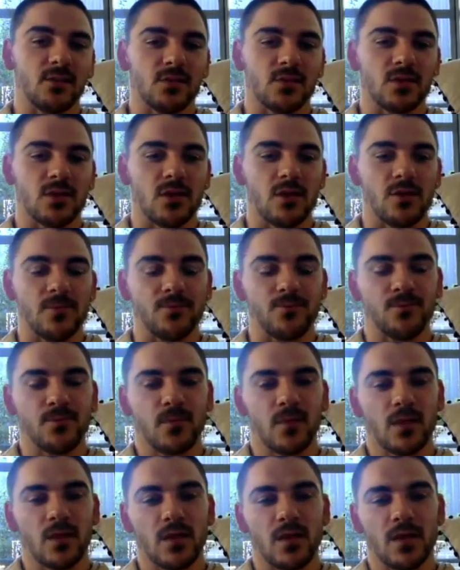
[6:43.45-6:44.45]
So
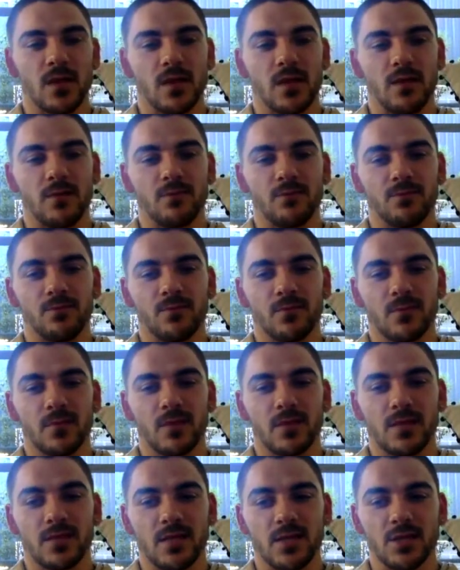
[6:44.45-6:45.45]

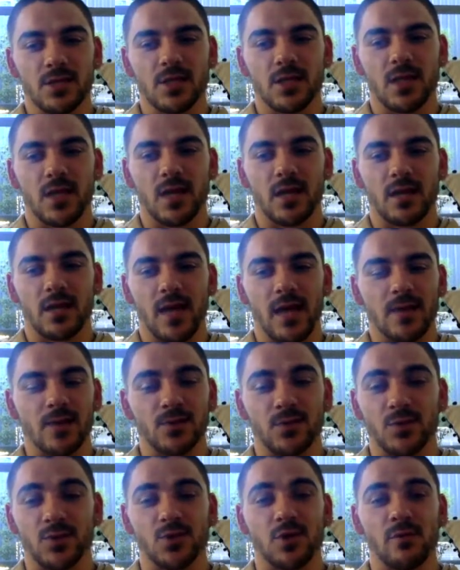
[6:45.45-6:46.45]
essentially I aim
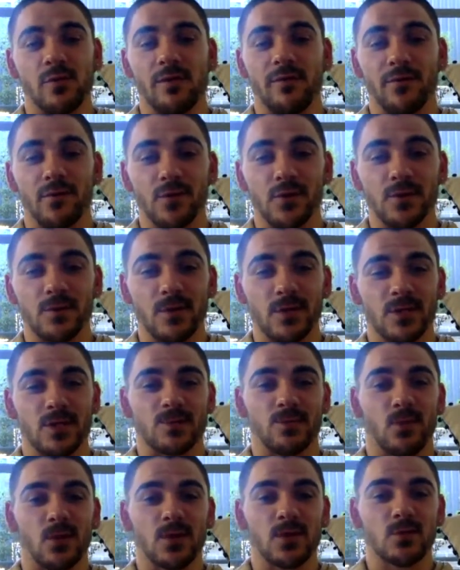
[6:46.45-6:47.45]
to enjoy my food as much as
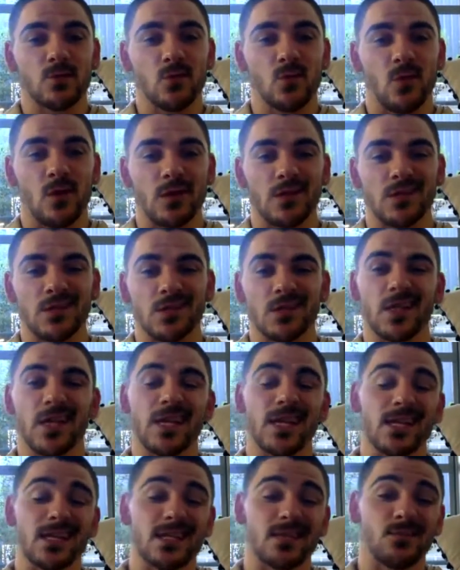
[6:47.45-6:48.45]
possible while still
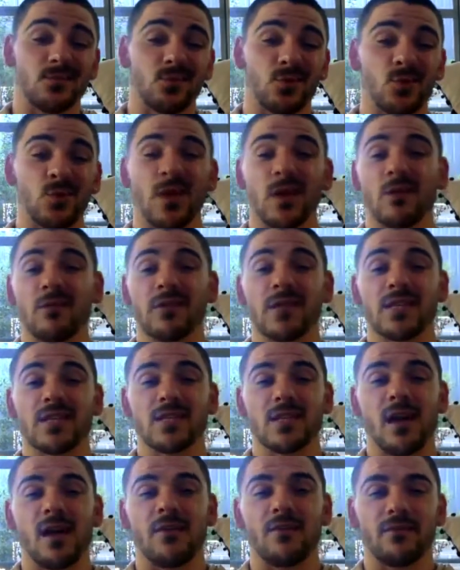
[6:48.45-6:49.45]
eating some good healthy
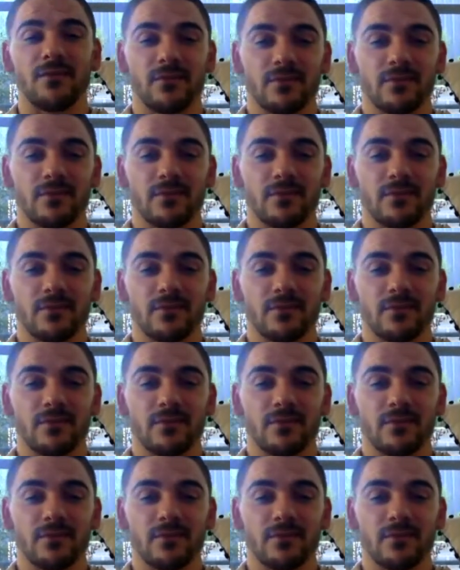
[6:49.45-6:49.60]
stuff.